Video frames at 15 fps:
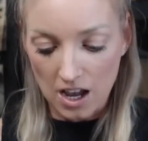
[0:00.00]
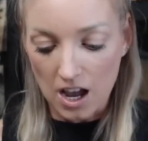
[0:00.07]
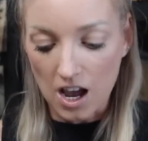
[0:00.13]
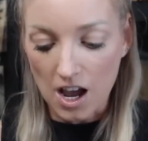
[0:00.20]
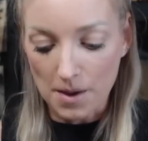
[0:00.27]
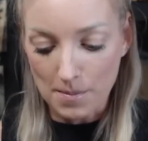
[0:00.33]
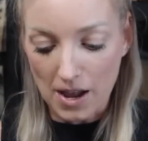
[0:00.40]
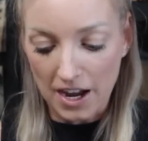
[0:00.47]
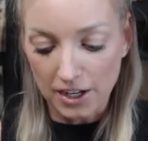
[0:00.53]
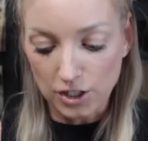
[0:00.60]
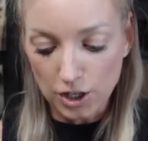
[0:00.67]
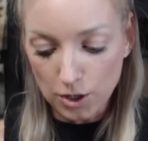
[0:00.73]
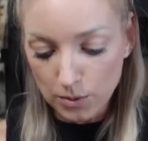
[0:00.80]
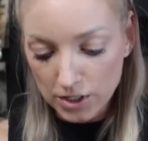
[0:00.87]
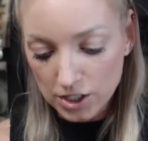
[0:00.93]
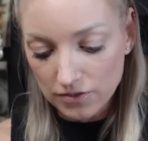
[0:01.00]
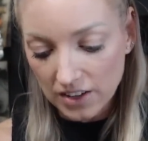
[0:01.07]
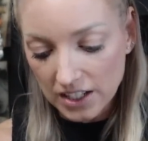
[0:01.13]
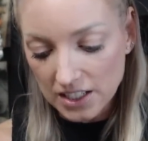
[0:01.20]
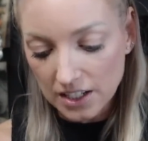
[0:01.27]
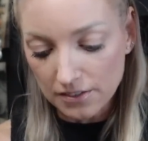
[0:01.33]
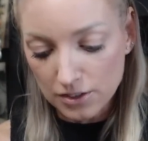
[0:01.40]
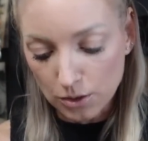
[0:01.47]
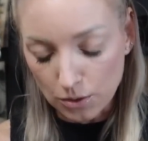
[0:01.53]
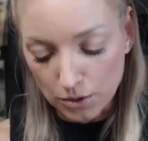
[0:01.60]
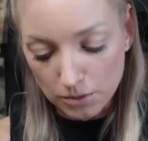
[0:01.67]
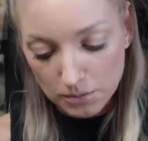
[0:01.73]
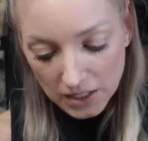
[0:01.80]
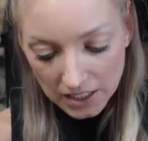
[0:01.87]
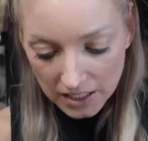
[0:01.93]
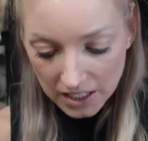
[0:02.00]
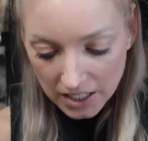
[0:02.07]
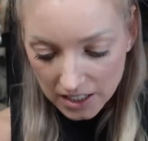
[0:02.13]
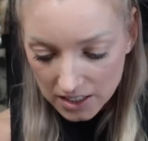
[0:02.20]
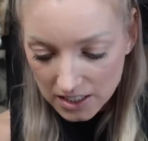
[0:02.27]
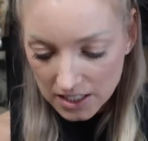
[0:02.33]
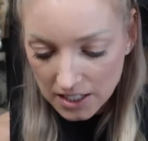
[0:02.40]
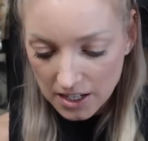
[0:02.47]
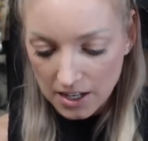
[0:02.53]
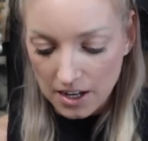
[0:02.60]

I know which vets have told me it is,